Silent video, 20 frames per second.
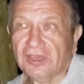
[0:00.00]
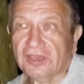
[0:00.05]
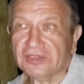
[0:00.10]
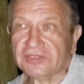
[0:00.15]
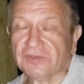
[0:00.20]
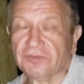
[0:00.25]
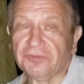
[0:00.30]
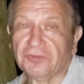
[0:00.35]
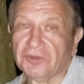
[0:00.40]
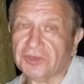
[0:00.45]

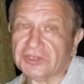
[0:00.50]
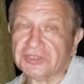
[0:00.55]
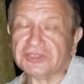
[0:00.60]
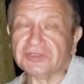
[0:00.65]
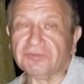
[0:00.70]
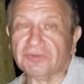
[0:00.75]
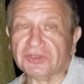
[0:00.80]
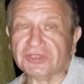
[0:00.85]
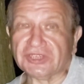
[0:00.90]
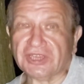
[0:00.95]
the
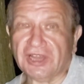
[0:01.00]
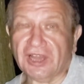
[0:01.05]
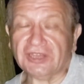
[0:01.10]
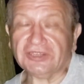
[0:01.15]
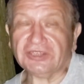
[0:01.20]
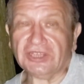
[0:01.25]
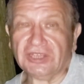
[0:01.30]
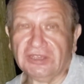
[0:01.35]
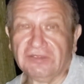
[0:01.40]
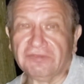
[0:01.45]
forest was
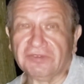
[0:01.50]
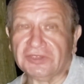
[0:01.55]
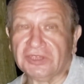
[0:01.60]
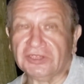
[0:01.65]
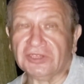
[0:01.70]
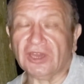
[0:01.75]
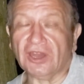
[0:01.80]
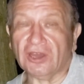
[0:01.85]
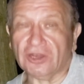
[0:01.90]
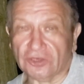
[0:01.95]
cut even
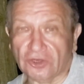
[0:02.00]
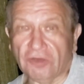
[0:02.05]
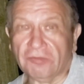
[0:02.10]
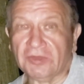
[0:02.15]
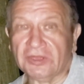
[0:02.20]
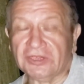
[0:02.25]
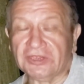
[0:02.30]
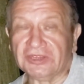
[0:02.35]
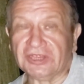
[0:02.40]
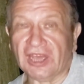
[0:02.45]
in the
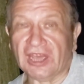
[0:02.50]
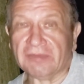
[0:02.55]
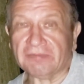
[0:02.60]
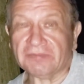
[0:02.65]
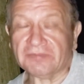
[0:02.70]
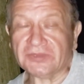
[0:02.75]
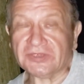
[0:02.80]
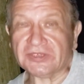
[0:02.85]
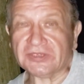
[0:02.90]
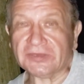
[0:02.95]
Roman
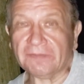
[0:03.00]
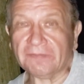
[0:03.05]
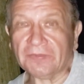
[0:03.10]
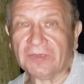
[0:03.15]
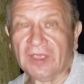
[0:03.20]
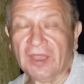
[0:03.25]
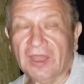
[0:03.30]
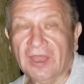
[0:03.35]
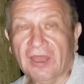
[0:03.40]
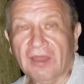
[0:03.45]
times.
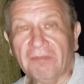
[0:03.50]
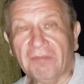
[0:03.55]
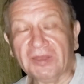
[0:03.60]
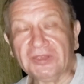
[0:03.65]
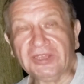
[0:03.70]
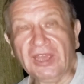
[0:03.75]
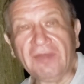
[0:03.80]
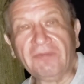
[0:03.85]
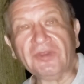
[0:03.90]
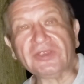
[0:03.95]

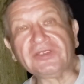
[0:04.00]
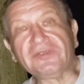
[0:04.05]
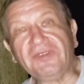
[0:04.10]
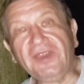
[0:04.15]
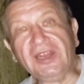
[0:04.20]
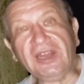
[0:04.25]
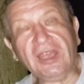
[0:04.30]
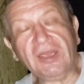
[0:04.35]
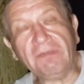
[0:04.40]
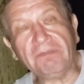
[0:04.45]
But I was
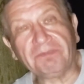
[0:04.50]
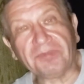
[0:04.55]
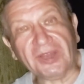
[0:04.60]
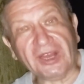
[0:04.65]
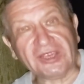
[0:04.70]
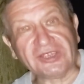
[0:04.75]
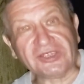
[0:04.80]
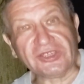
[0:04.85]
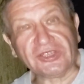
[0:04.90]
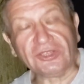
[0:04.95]
very
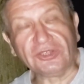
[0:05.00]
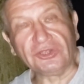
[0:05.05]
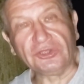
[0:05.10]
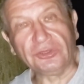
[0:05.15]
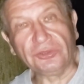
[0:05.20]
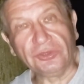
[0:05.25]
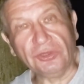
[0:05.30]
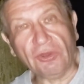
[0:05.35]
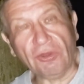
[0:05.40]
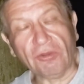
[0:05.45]
impressed
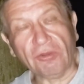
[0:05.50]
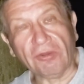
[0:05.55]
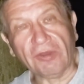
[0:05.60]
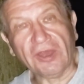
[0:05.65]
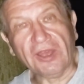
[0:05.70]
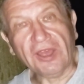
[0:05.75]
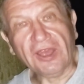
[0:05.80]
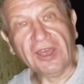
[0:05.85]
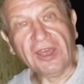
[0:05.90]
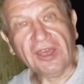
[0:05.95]
to know
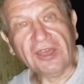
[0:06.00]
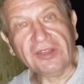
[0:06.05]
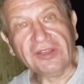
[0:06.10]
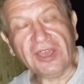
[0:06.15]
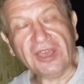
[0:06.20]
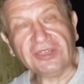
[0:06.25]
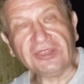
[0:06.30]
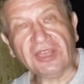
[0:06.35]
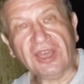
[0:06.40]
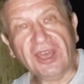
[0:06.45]

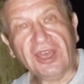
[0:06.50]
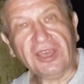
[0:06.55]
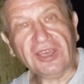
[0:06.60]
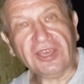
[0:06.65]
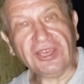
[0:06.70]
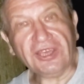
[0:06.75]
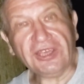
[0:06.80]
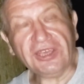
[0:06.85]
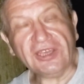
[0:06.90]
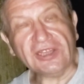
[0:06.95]
that
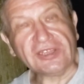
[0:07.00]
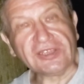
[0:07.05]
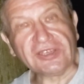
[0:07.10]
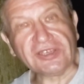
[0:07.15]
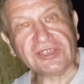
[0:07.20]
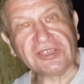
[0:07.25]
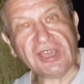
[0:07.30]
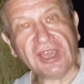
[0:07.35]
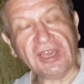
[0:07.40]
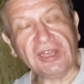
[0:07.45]

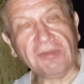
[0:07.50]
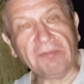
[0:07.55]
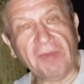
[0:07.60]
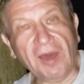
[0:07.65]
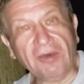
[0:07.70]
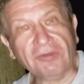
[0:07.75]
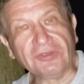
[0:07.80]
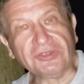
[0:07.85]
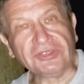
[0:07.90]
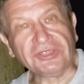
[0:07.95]
hills and
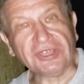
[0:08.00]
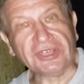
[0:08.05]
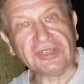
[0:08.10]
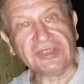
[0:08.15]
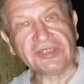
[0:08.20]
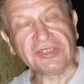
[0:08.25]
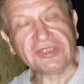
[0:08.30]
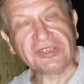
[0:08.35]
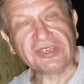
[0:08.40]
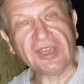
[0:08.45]

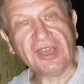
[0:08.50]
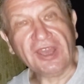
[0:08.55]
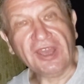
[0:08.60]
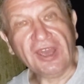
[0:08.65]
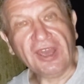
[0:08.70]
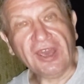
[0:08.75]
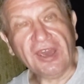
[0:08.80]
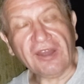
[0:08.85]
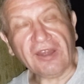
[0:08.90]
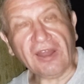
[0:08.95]
mountains
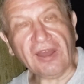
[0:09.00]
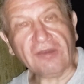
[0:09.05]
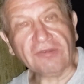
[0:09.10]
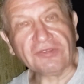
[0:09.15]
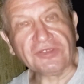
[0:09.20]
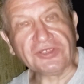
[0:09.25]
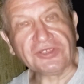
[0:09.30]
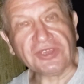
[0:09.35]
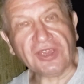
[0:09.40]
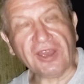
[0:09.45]

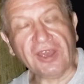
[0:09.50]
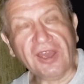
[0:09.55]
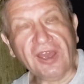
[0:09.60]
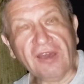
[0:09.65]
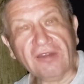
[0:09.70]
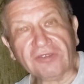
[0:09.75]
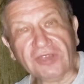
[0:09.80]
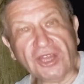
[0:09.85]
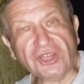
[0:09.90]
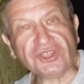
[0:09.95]
around the
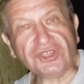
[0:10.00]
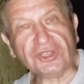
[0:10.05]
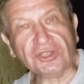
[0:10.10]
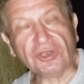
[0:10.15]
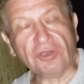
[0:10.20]
Russian